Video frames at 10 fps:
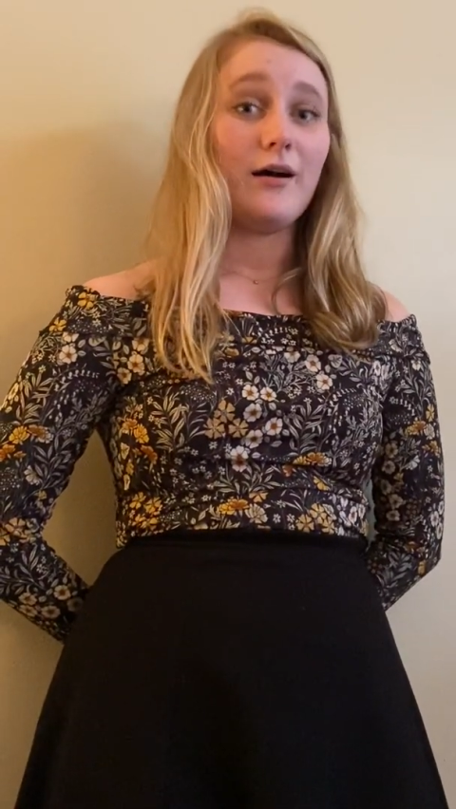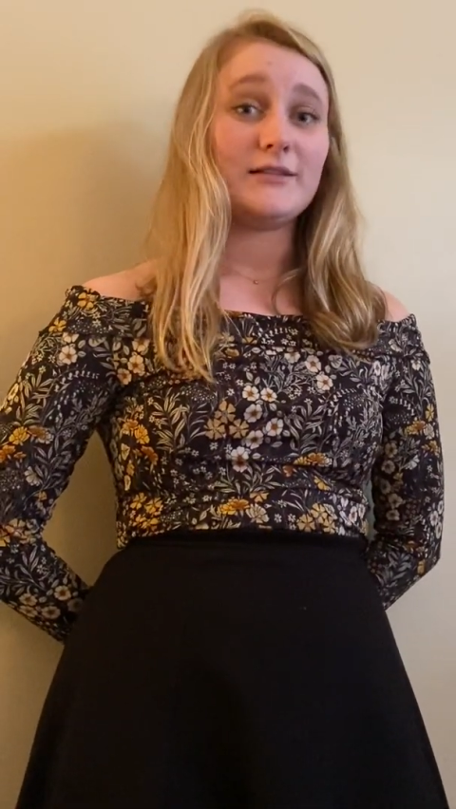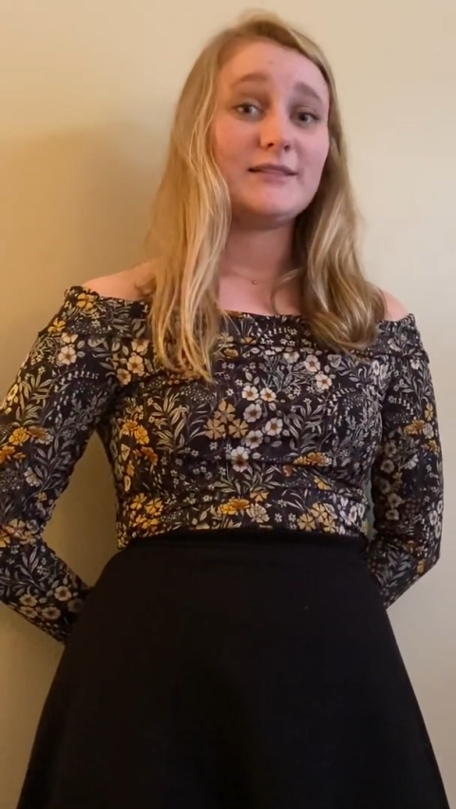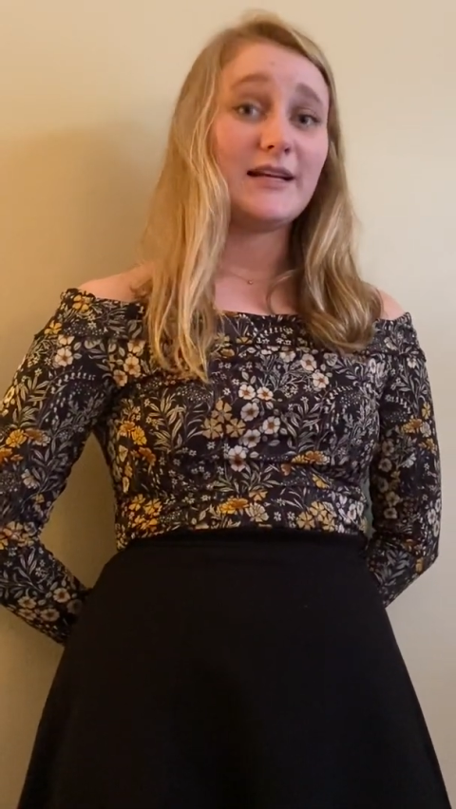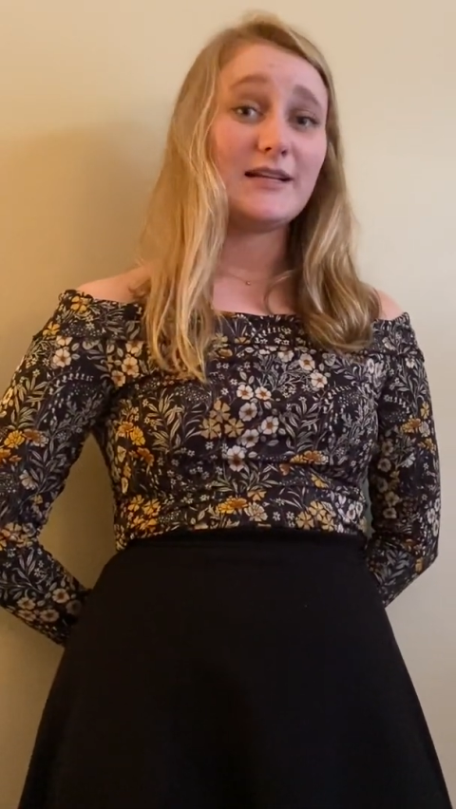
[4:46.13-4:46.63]

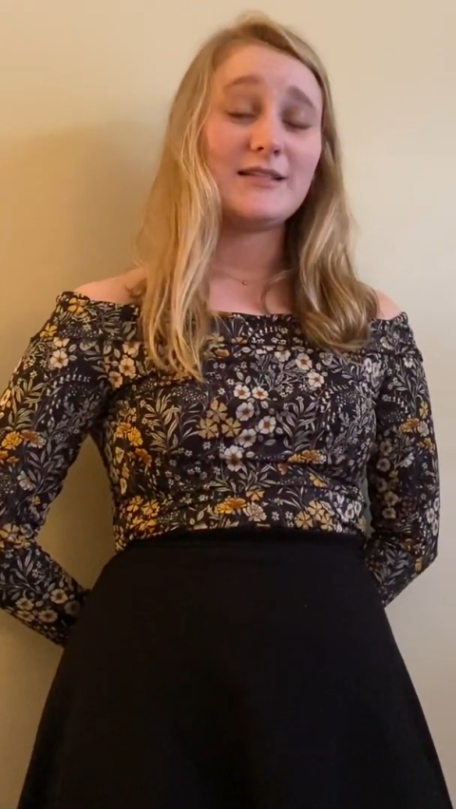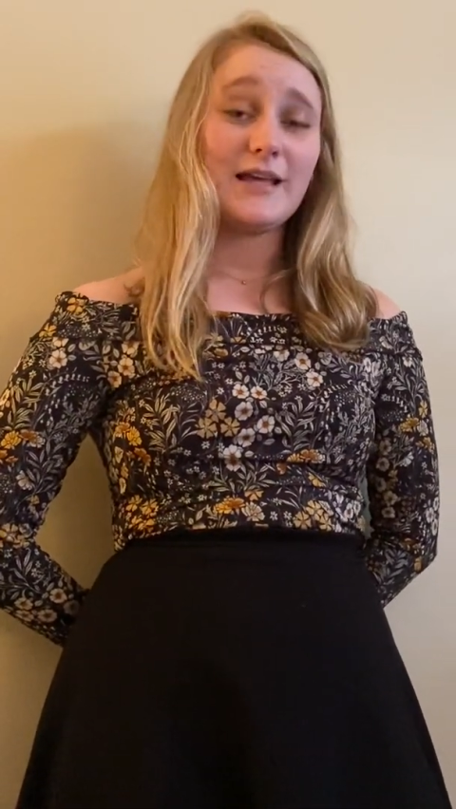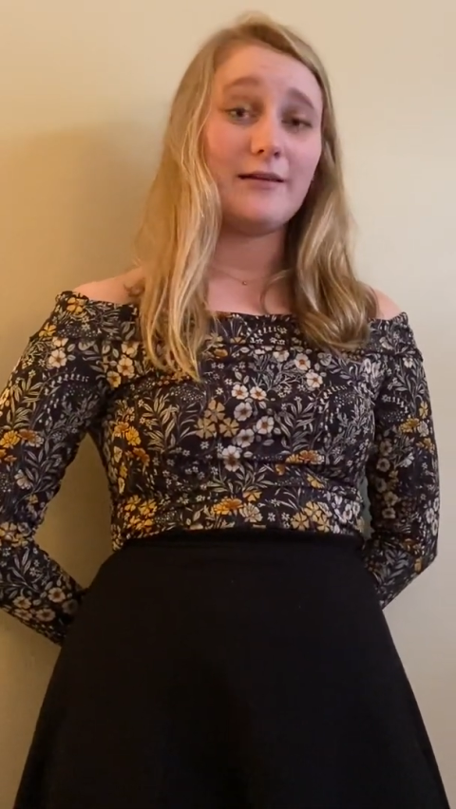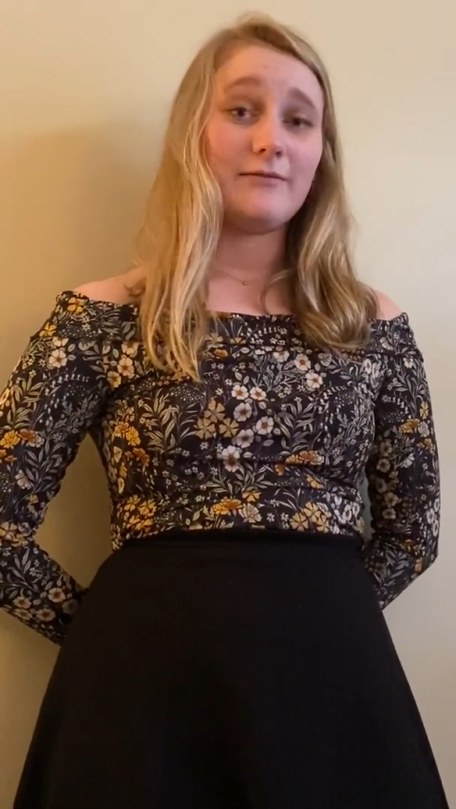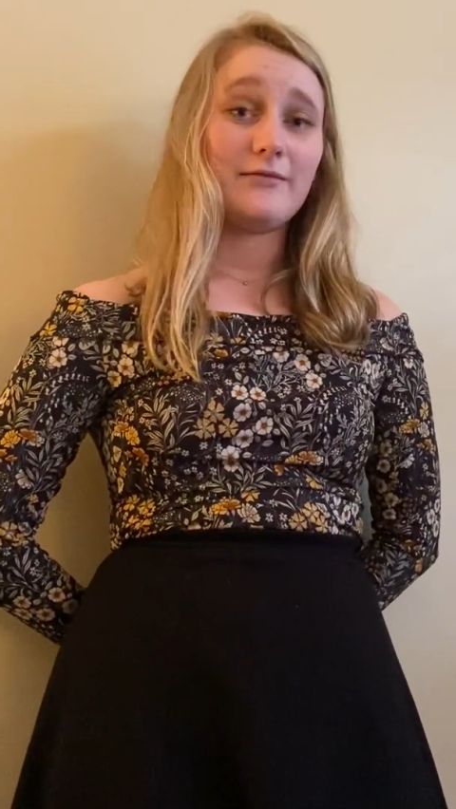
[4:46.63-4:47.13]
Stay
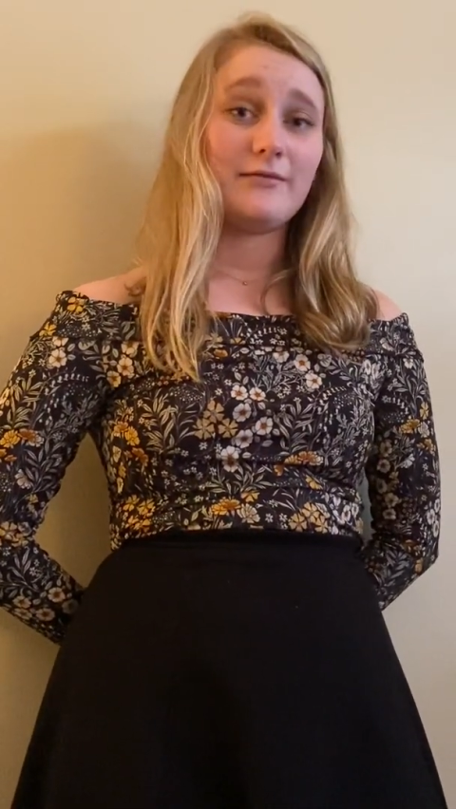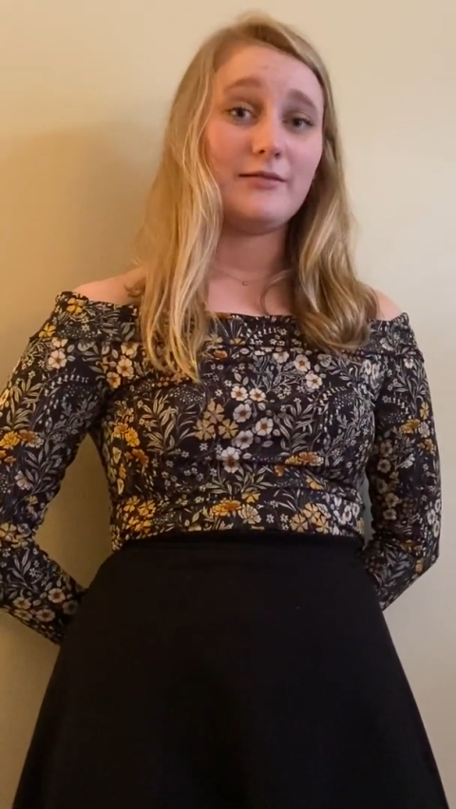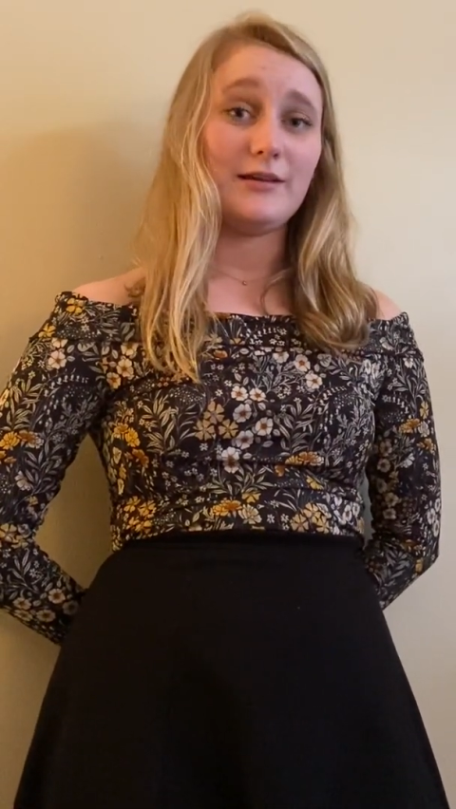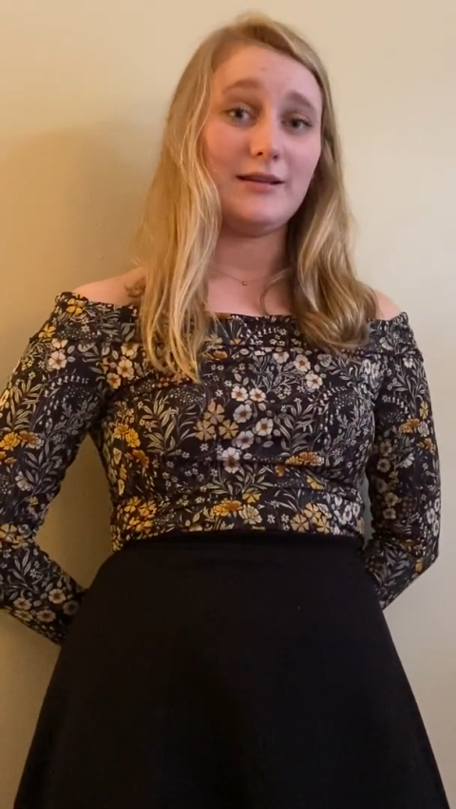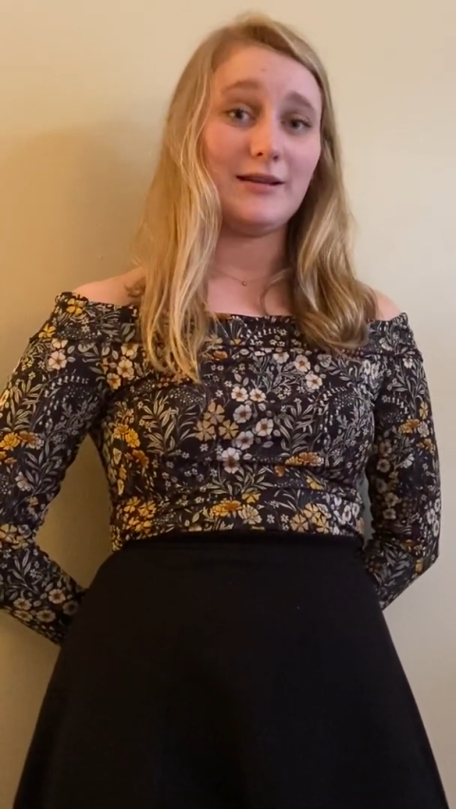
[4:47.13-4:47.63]
safe
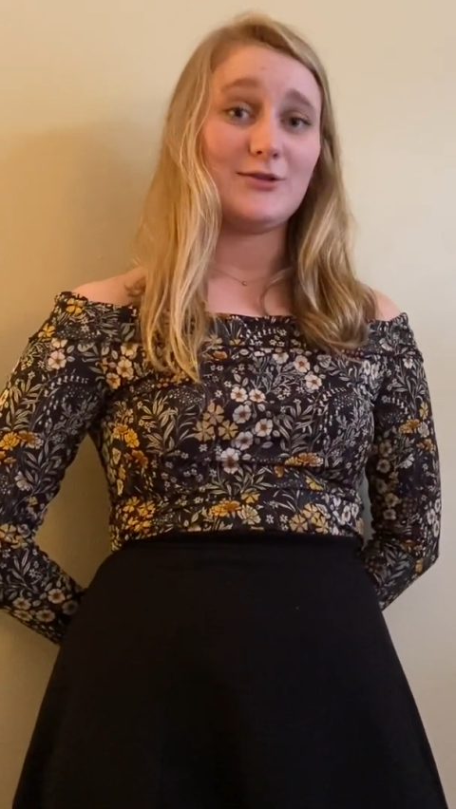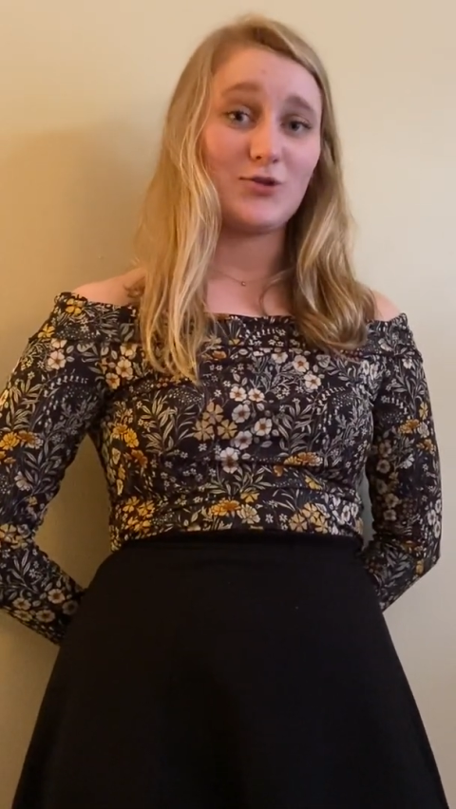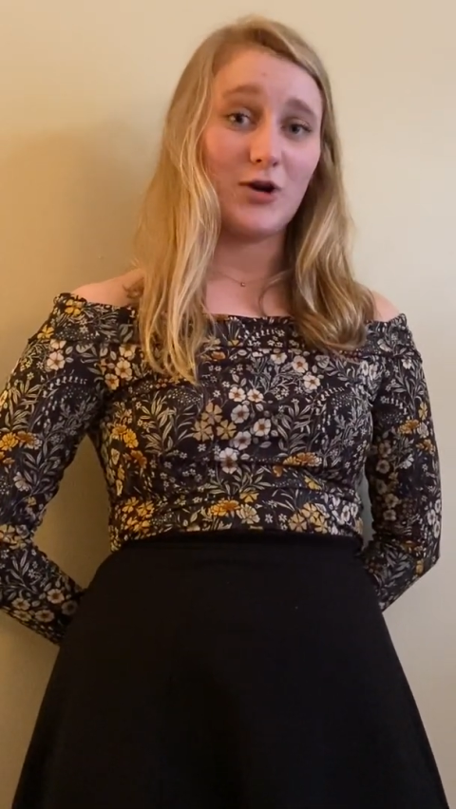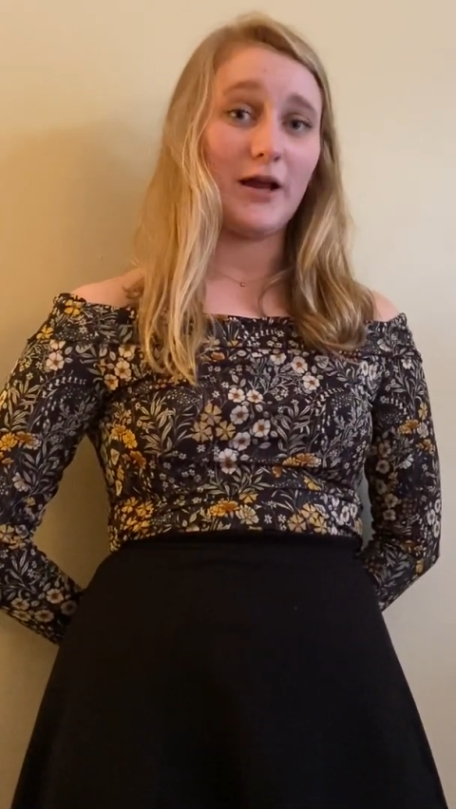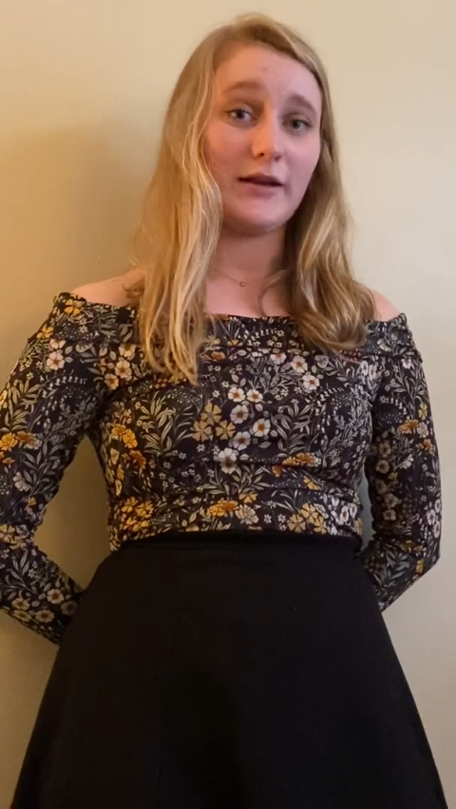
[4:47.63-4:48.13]
in these
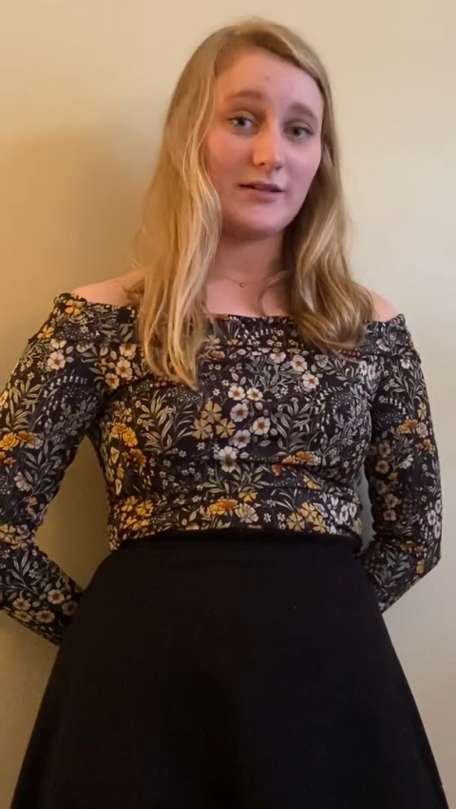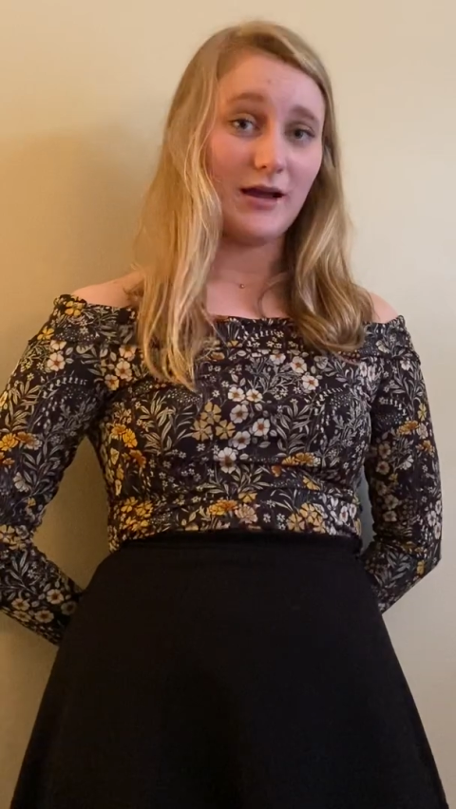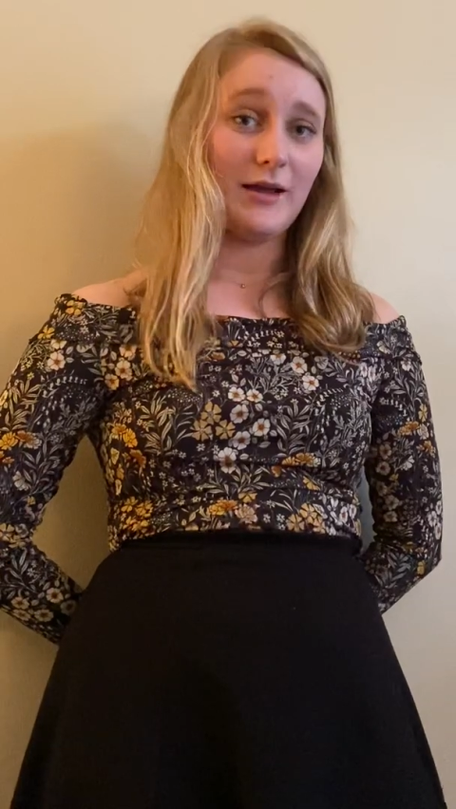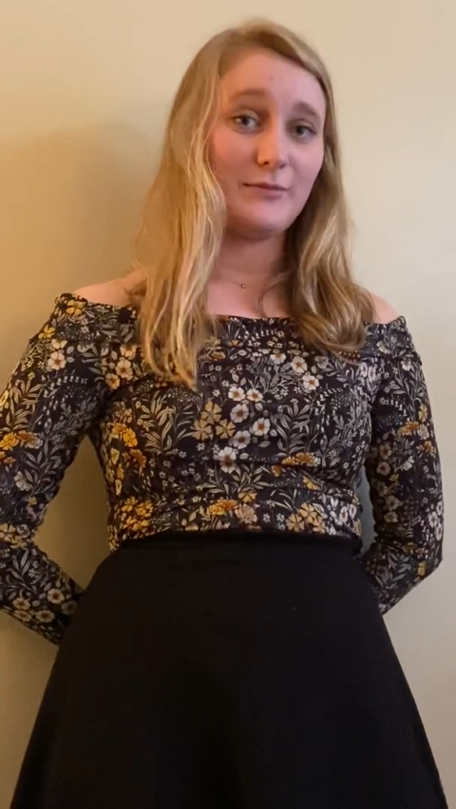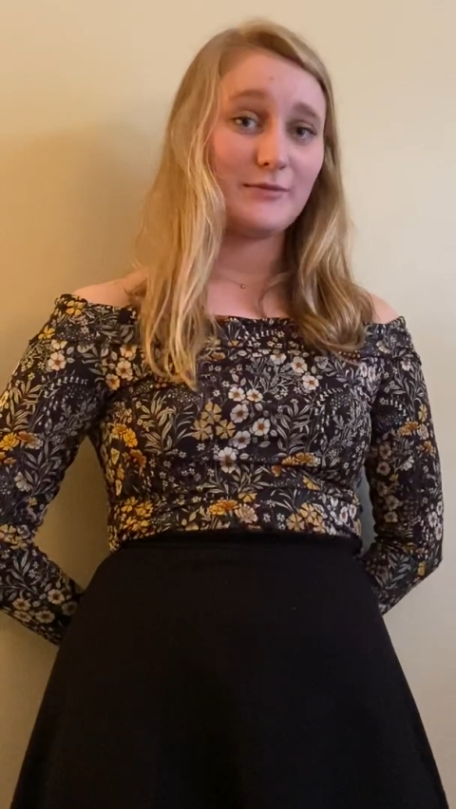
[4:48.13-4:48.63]
trying times.